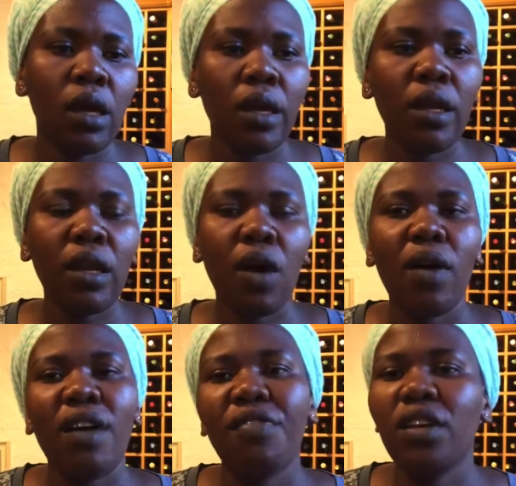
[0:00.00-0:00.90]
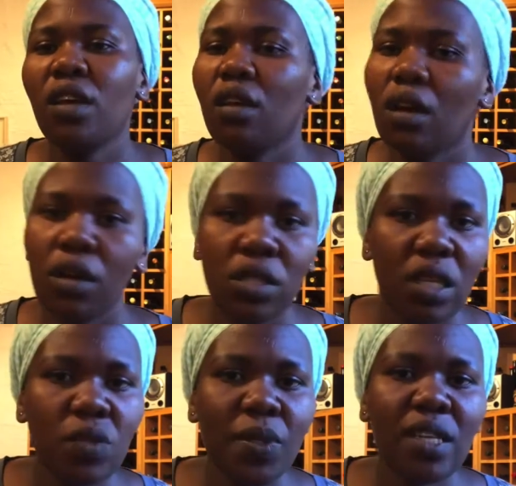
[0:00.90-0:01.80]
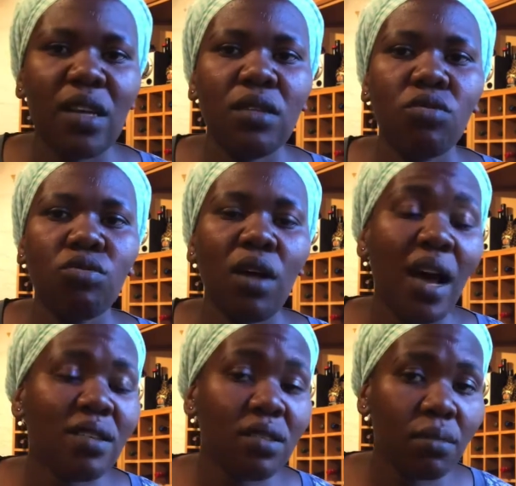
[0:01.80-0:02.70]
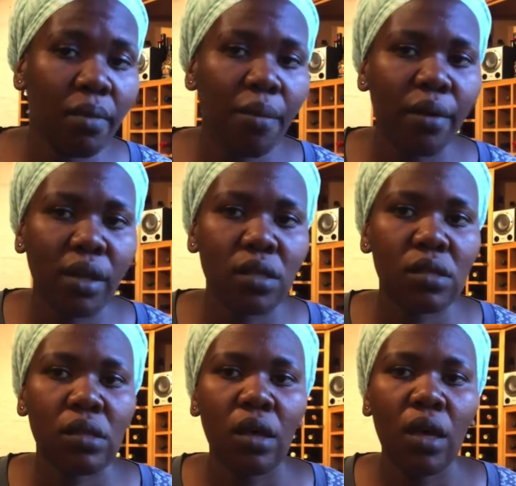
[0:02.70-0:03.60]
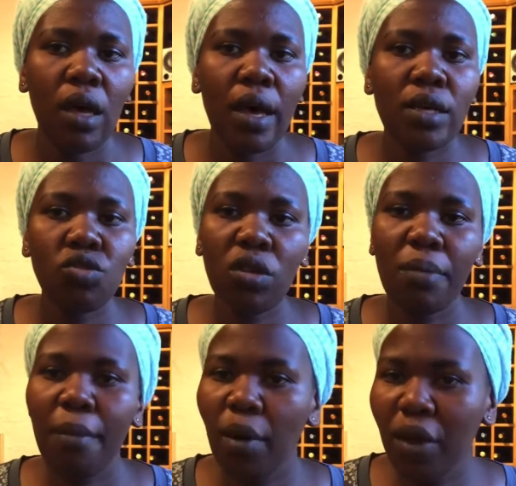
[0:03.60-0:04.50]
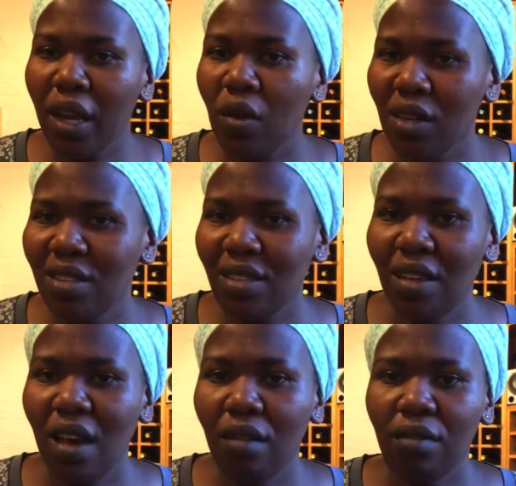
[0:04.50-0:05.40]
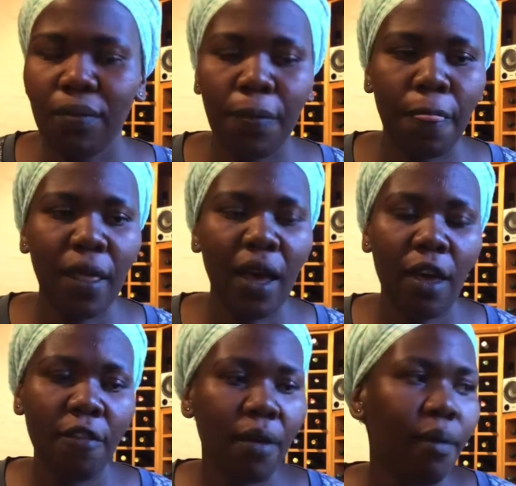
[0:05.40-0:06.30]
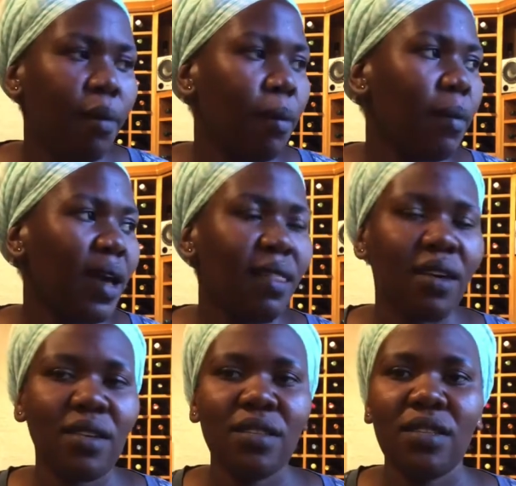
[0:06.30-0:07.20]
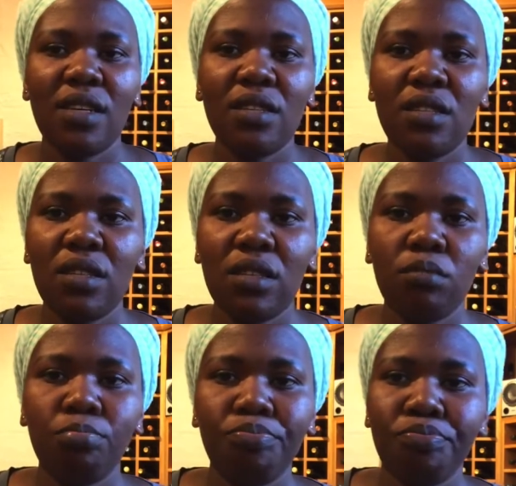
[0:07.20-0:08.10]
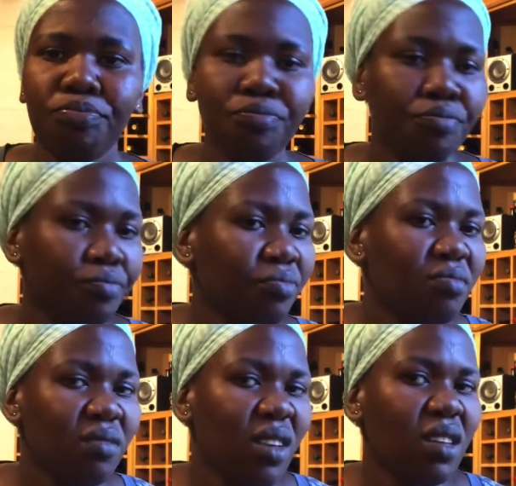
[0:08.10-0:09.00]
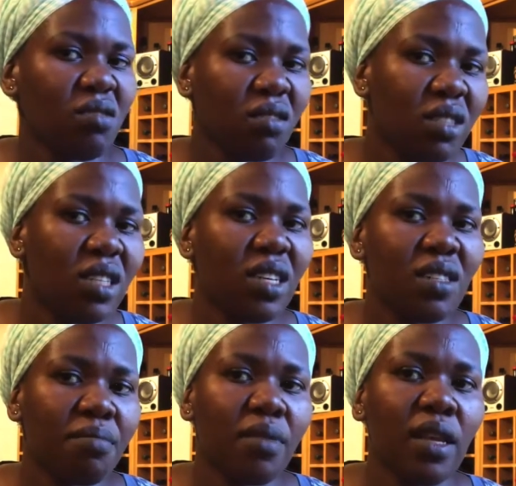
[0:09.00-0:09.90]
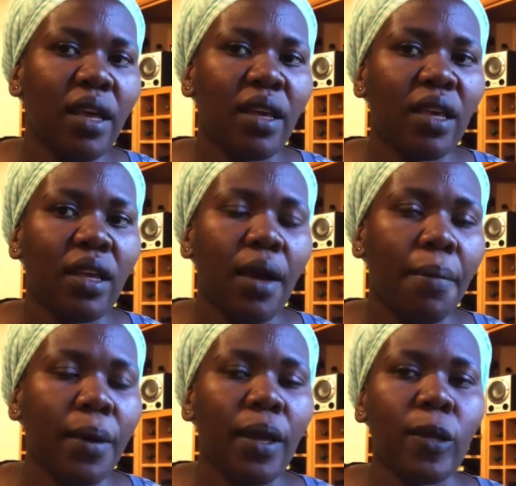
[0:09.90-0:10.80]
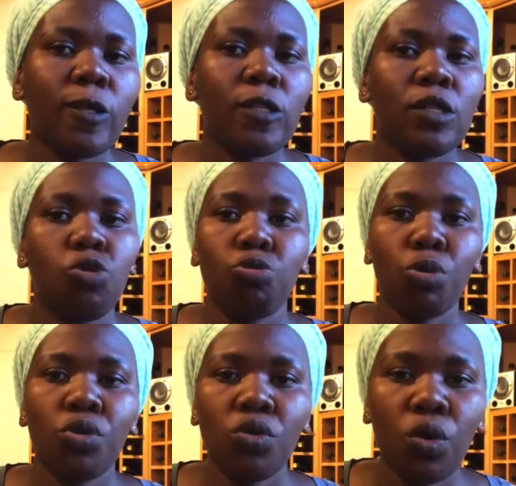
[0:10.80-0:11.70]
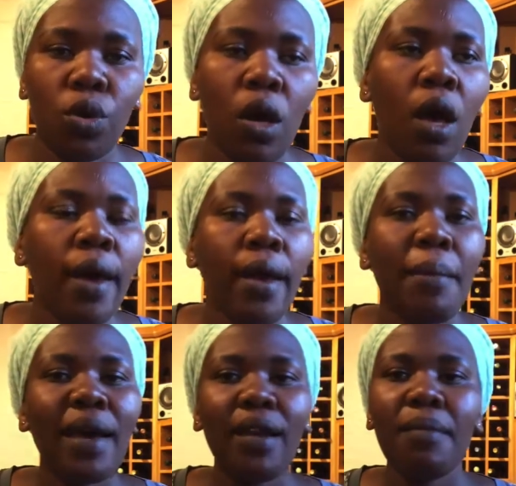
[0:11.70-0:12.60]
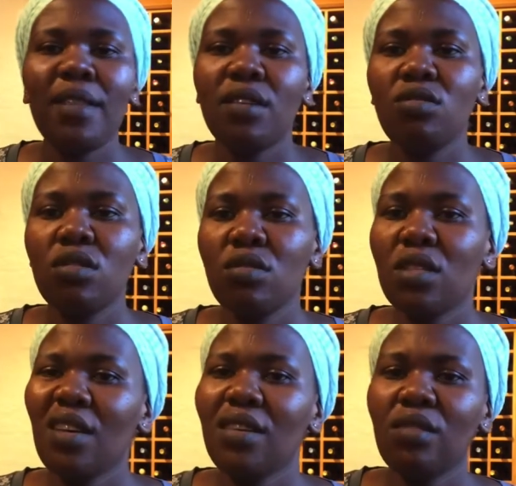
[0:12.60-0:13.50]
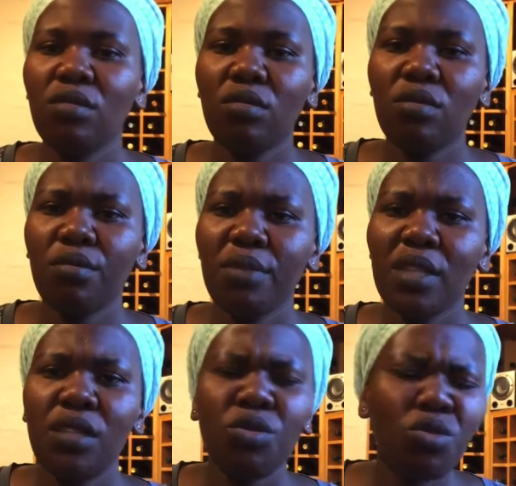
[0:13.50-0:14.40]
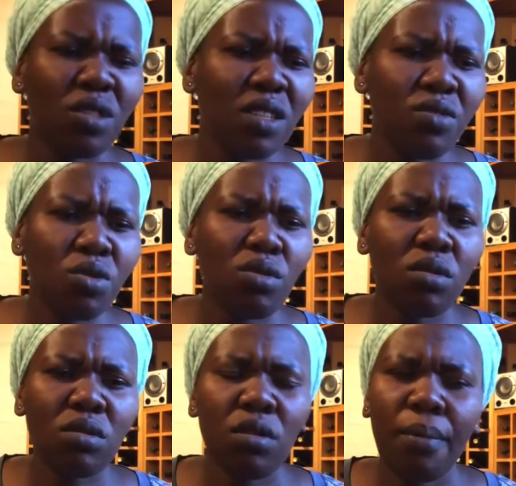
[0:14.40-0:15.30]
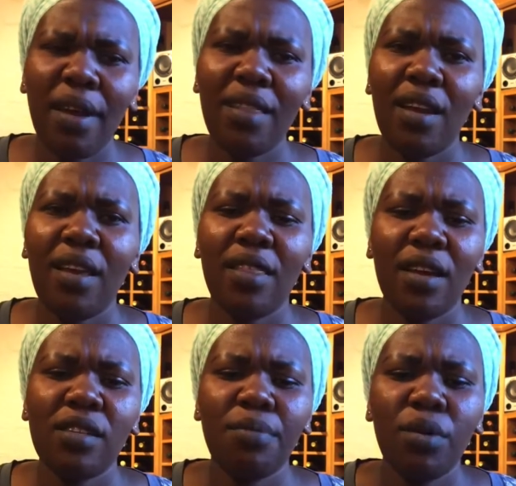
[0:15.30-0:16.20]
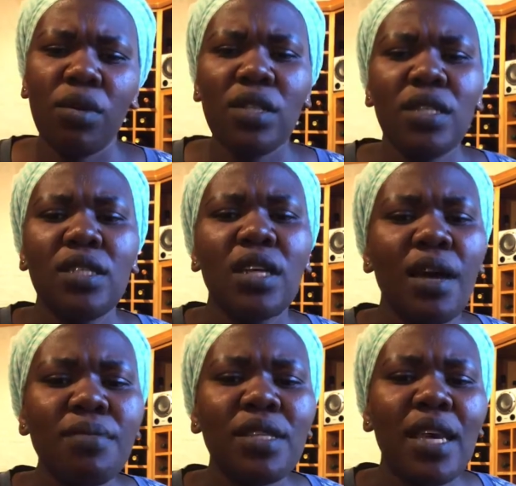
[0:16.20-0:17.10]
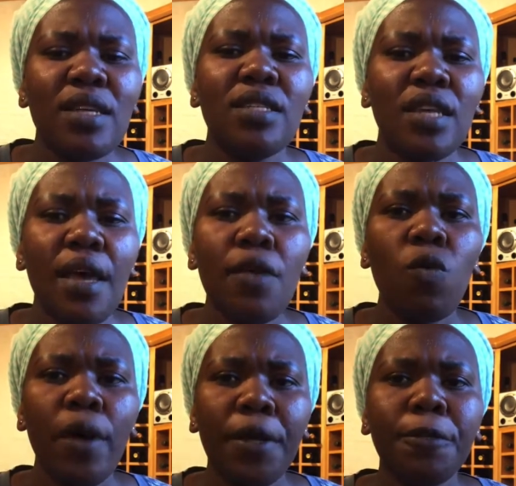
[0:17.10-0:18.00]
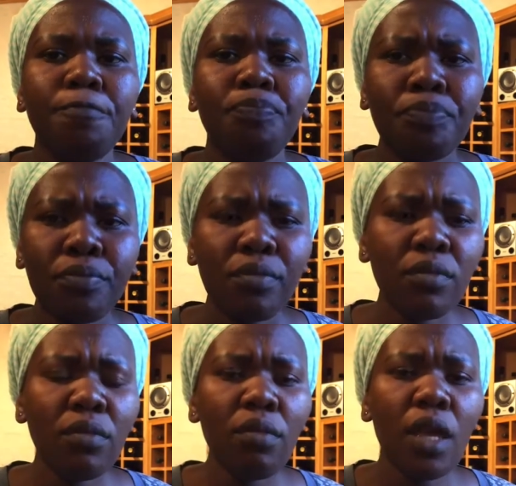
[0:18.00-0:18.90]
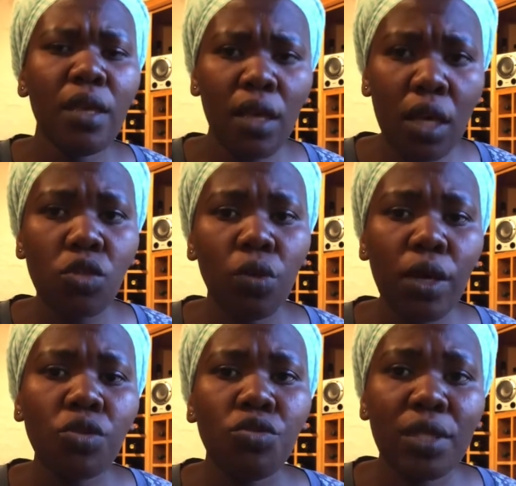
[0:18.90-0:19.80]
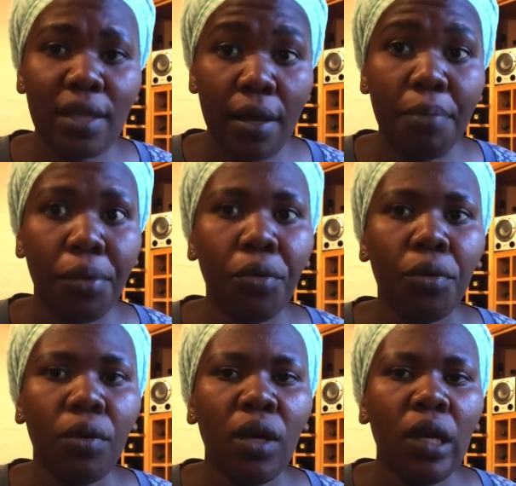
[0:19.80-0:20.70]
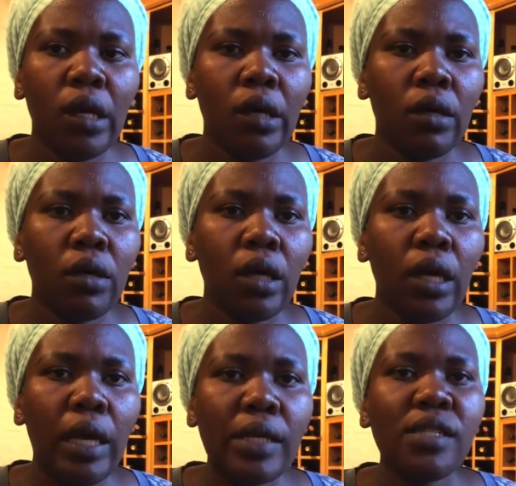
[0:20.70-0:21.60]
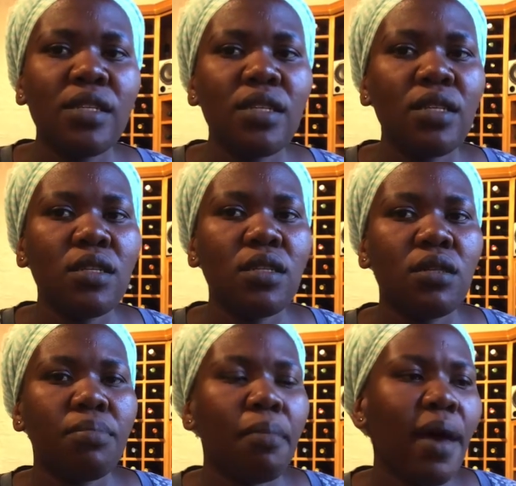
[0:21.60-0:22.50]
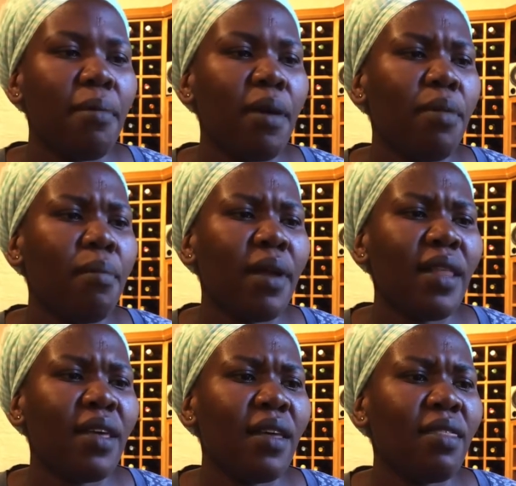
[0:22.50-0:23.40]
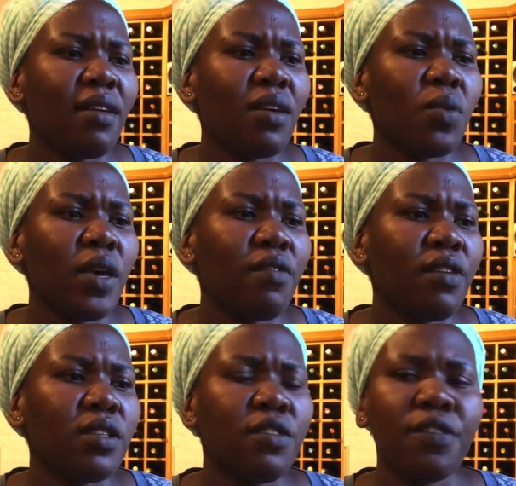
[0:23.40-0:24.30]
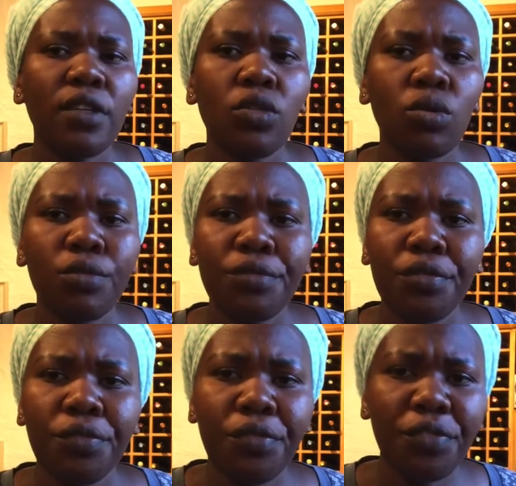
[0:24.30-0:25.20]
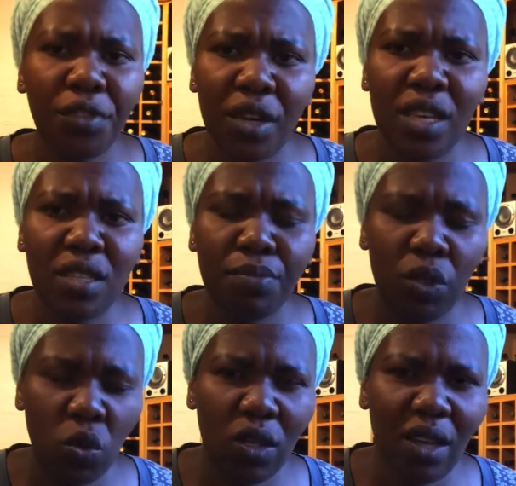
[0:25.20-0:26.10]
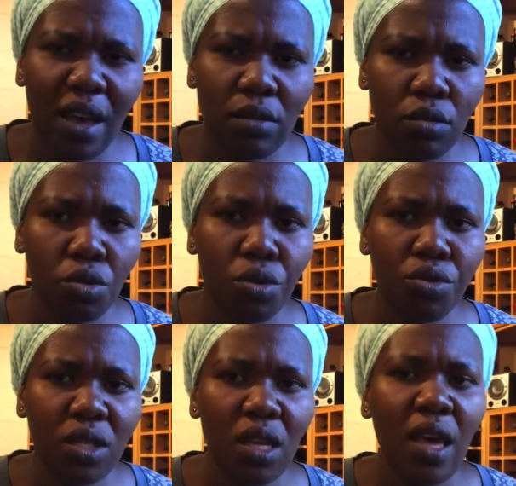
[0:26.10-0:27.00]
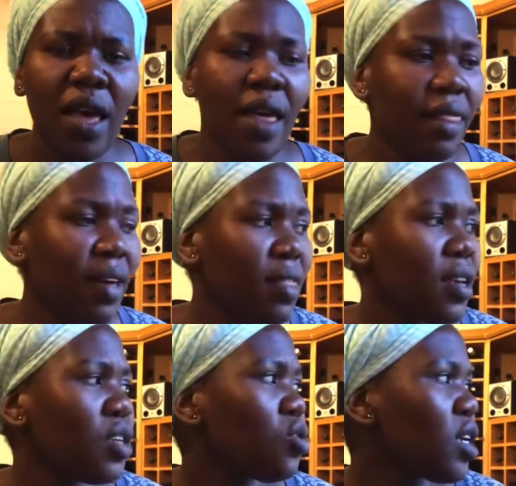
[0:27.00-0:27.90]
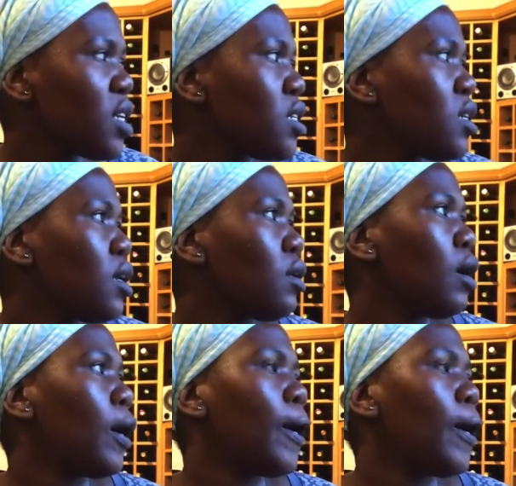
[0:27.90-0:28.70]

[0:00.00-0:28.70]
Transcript: in our African culture, especially to us Zimbabweans. I still remember when I was young, I have a baby brother. He's just as old as me, like in appearance. He's so tall. And my grandmother used to say, "Midi, you don't have to talk to your brother like that, because it comes a day when he is going to slap you." And he is my baby brother. I think we have a difference of 4 years between us. So you see that the education,